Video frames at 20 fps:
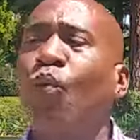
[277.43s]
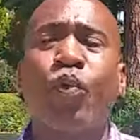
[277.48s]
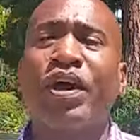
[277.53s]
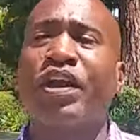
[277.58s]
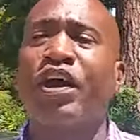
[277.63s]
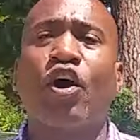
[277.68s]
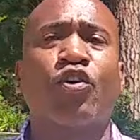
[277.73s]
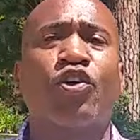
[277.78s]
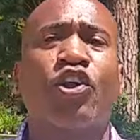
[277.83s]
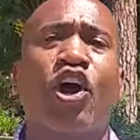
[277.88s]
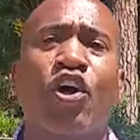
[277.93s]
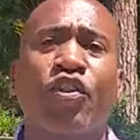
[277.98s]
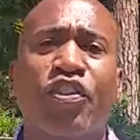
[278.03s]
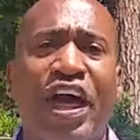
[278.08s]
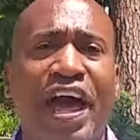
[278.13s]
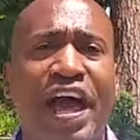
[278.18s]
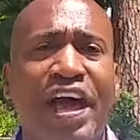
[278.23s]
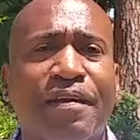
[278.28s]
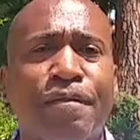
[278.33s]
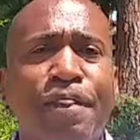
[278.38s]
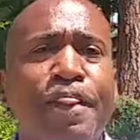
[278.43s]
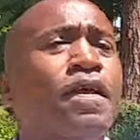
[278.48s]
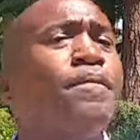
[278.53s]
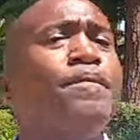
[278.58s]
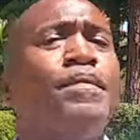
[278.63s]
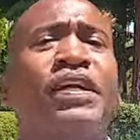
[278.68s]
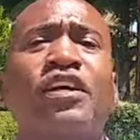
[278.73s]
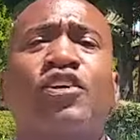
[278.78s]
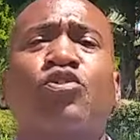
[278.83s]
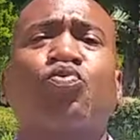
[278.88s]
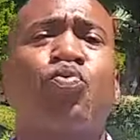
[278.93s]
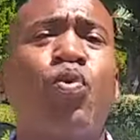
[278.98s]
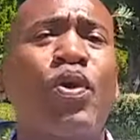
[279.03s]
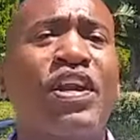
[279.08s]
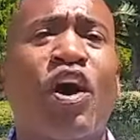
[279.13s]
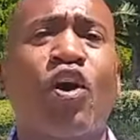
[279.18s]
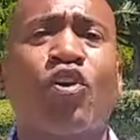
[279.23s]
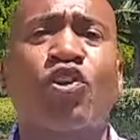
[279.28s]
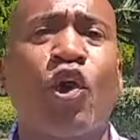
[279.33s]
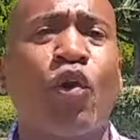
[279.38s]
We don't know that because
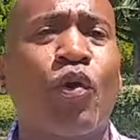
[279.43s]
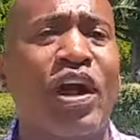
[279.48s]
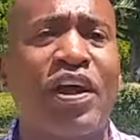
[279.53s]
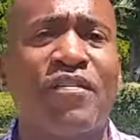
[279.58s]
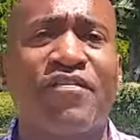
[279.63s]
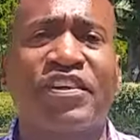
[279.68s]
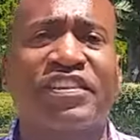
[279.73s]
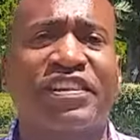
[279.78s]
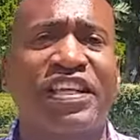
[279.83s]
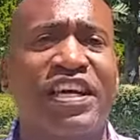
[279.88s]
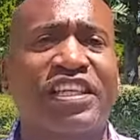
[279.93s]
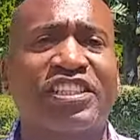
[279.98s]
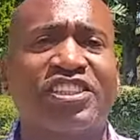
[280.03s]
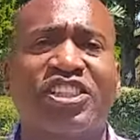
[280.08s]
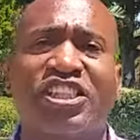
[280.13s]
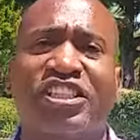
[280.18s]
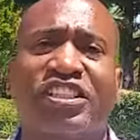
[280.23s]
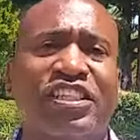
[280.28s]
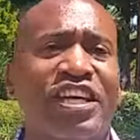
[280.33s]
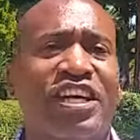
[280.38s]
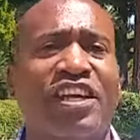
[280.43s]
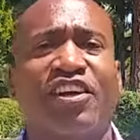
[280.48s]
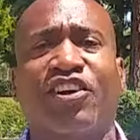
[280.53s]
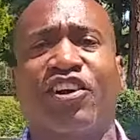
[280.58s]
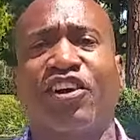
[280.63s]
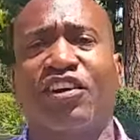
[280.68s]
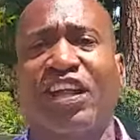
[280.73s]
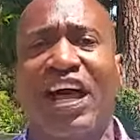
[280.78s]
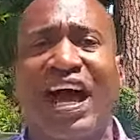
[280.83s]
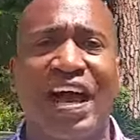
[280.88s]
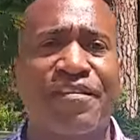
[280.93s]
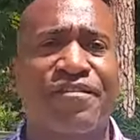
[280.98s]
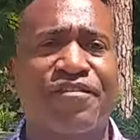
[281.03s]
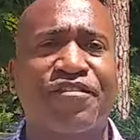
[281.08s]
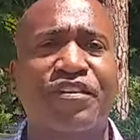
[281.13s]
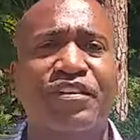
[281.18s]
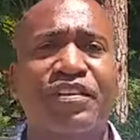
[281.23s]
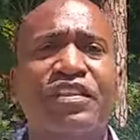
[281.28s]
we don't know everything she did in her life.